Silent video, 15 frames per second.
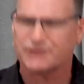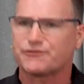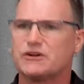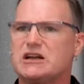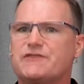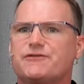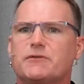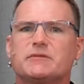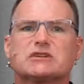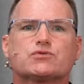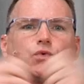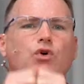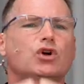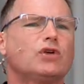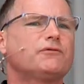freed from this
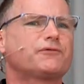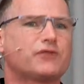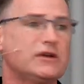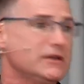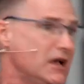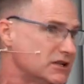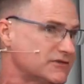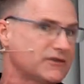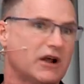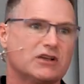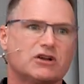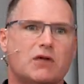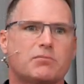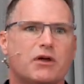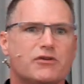world, free, yes, as
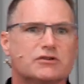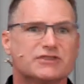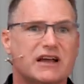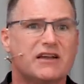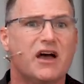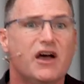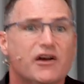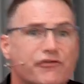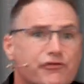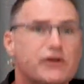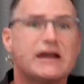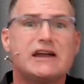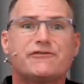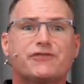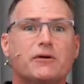our brother said,
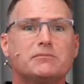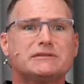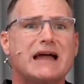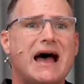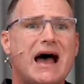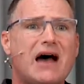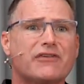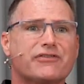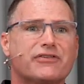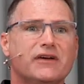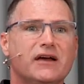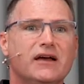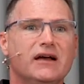freed from death.